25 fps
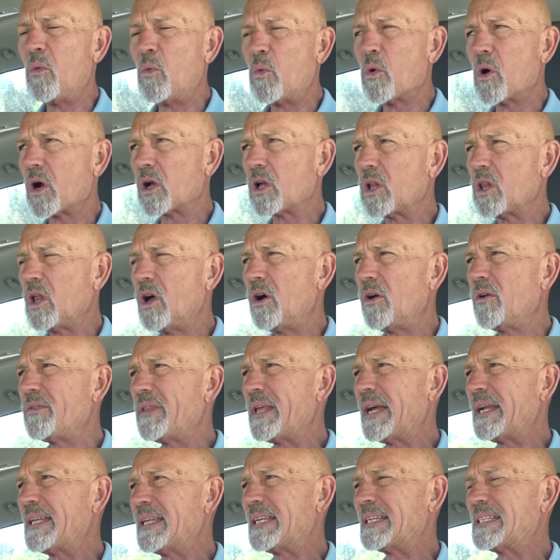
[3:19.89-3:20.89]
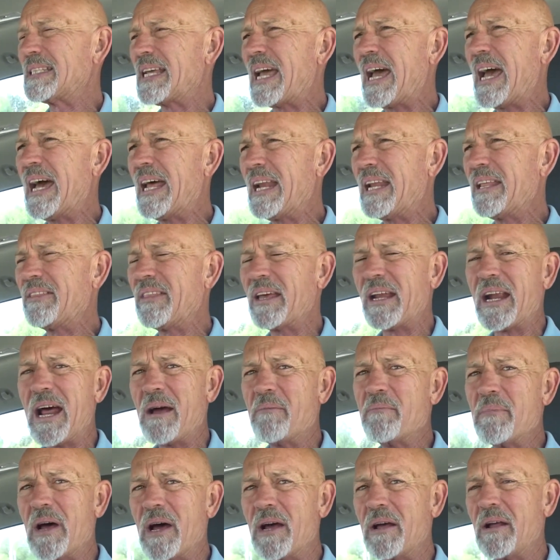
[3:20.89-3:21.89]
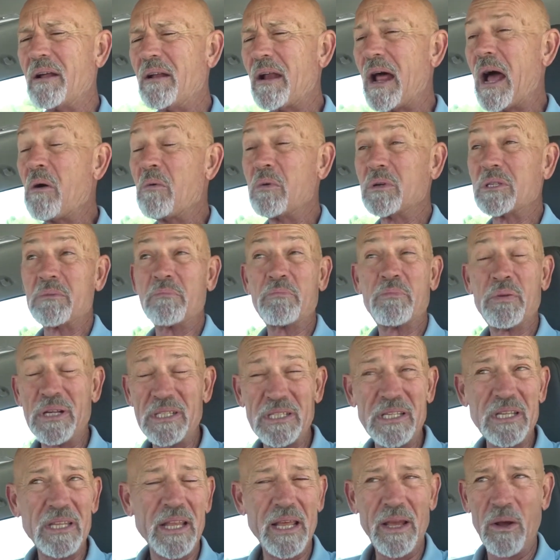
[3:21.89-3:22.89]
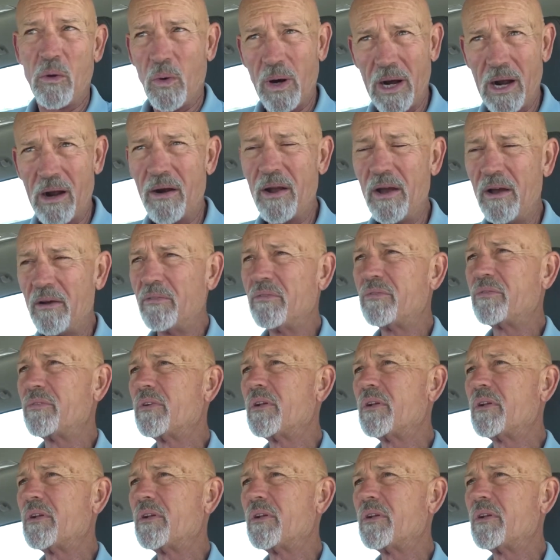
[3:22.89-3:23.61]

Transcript: workload that gets added that I wasn't presently aware of.